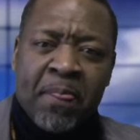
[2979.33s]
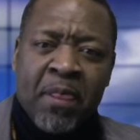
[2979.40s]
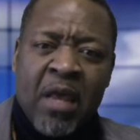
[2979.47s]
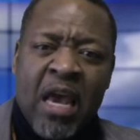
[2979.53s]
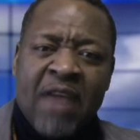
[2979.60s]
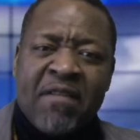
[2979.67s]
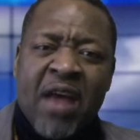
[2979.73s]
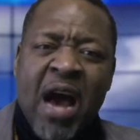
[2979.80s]

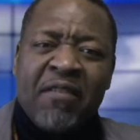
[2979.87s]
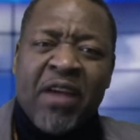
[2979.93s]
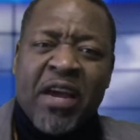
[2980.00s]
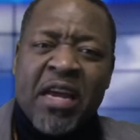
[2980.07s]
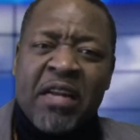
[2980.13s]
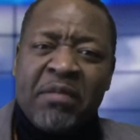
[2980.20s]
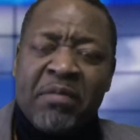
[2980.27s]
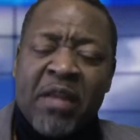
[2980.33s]
If they have
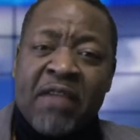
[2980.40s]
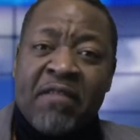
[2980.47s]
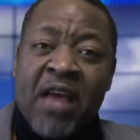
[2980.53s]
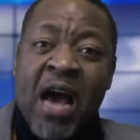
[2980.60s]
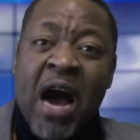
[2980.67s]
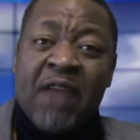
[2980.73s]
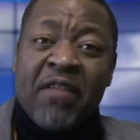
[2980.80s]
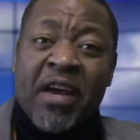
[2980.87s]

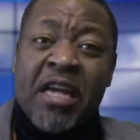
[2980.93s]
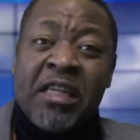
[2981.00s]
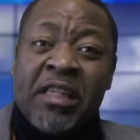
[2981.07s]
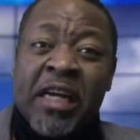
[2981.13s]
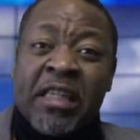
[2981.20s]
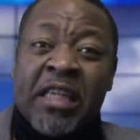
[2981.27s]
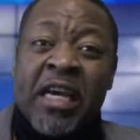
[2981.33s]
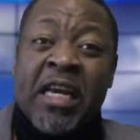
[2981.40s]
the
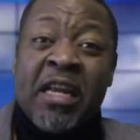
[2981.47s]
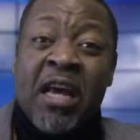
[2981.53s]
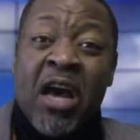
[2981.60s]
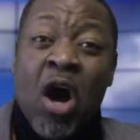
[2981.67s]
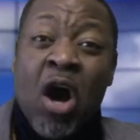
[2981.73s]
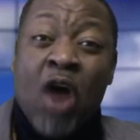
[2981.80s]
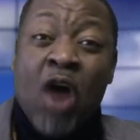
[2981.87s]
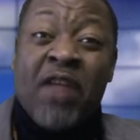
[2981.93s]

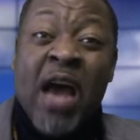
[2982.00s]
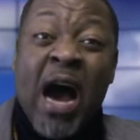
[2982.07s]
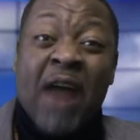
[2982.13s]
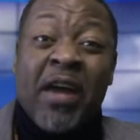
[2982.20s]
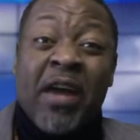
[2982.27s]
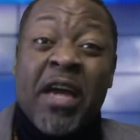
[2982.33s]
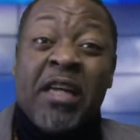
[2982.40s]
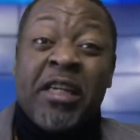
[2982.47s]

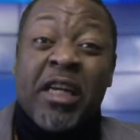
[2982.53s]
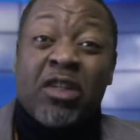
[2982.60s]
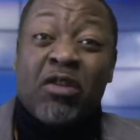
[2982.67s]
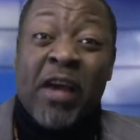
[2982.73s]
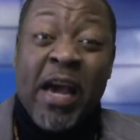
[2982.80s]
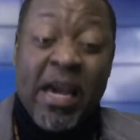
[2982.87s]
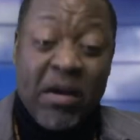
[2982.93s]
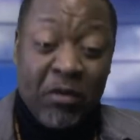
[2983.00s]
interest,
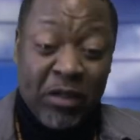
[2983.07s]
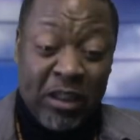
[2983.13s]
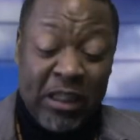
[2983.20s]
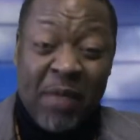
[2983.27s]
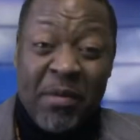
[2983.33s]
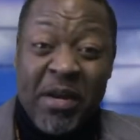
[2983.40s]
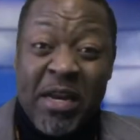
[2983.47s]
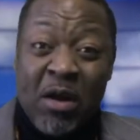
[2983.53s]
he was
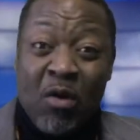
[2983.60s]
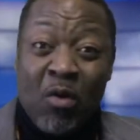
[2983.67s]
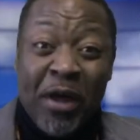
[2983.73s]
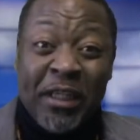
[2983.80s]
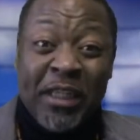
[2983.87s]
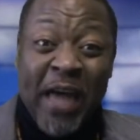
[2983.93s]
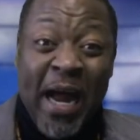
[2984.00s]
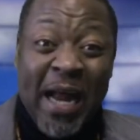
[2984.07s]
claiming
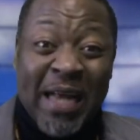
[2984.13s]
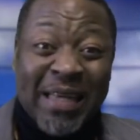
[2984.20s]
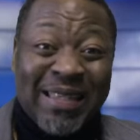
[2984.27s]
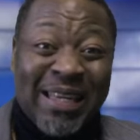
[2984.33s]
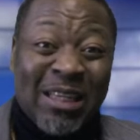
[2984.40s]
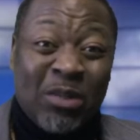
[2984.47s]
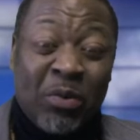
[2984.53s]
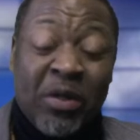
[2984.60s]
Norwegians,
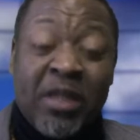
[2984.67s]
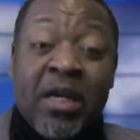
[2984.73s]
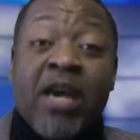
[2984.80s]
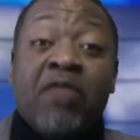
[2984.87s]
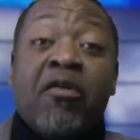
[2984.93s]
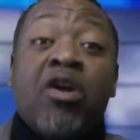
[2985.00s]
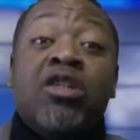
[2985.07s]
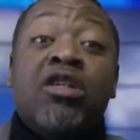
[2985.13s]
the Swedish. He
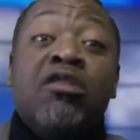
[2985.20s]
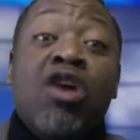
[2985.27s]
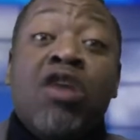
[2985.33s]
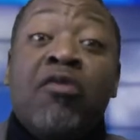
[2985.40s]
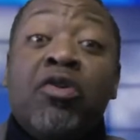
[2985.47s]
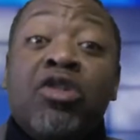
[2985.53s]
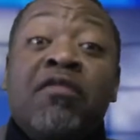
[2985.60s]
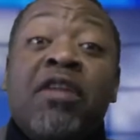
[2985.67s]

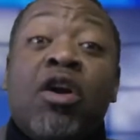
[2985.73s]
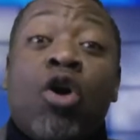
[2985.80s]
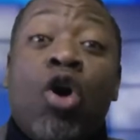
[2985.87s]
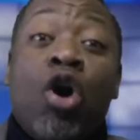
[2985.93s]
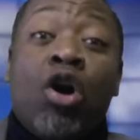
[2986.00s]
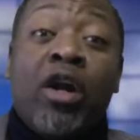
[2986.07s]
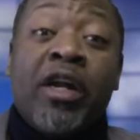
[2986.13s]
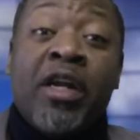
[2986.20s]
wasn't even
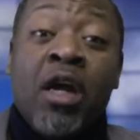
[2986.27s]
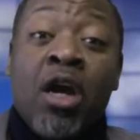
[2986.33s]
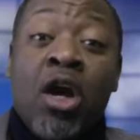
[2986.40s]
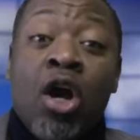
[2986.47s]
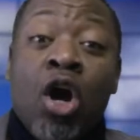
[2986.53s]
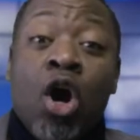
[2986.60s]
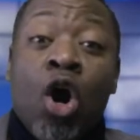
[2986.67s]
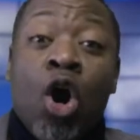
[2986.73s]
calling
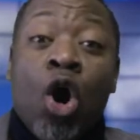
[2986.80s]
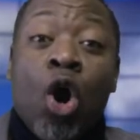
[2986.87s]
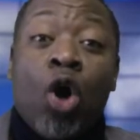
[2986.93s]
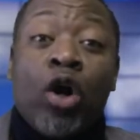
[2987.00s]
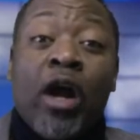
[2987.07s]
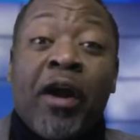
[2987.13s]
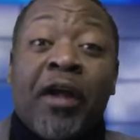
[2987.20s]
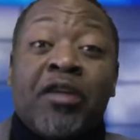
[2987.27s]

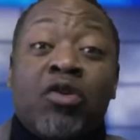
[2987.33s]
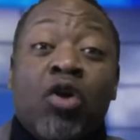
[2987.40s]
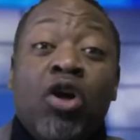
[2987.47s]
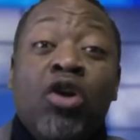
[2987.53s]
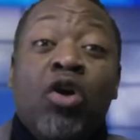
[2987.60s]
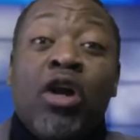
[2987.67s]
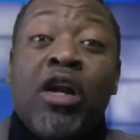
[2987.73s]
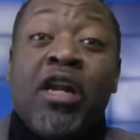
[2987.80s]
other race, calling
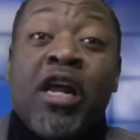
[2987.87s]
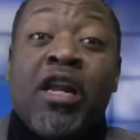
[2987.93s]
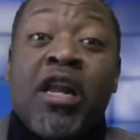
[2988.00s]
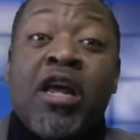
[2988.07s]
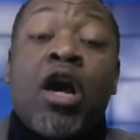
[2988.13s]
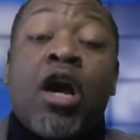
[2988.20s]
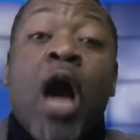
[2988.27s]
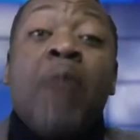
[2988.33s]

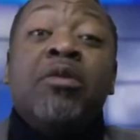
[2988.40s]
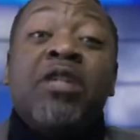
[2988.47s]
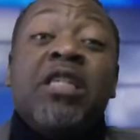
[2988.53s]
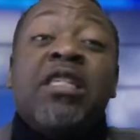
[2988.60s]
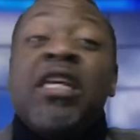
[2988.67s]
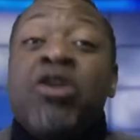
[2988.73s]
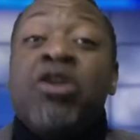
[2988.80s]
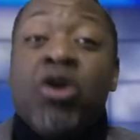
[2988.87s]
the countries
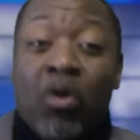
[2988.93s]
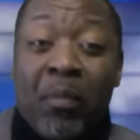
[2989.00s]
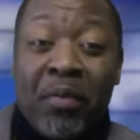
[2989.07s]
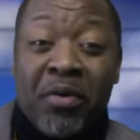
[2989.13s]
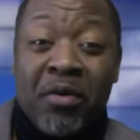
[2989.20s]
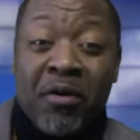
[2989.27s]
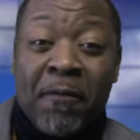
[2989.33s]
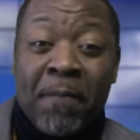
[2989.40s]
in Europe.
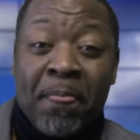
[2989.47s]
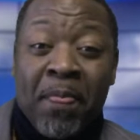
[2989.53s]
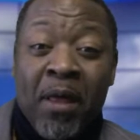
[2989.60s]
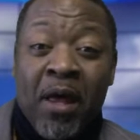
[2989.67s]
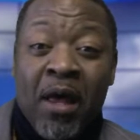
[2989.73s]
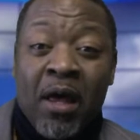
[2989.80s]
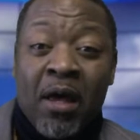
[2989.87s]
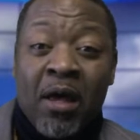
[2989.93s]

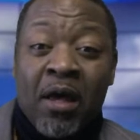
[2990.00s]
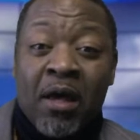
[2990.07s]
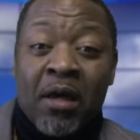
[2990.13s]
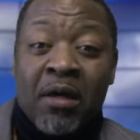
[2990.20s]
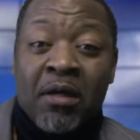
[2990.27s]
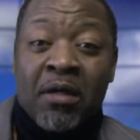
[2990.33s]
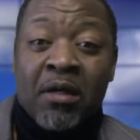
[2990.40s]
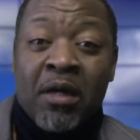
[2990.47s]

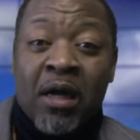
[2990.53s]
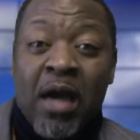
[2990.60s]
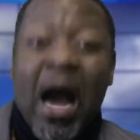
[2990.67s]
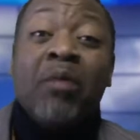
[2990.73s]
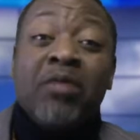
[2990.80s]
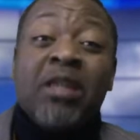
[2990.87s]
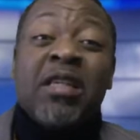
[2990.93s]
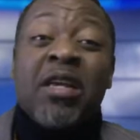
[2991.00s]

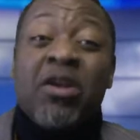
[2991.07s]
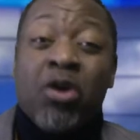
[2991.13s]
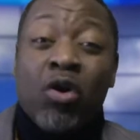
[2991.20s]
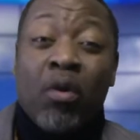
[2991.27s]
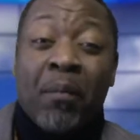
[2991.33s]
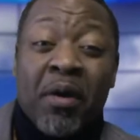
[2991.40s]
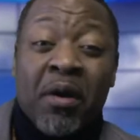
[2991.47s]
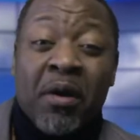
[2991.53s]
Countries in Europe.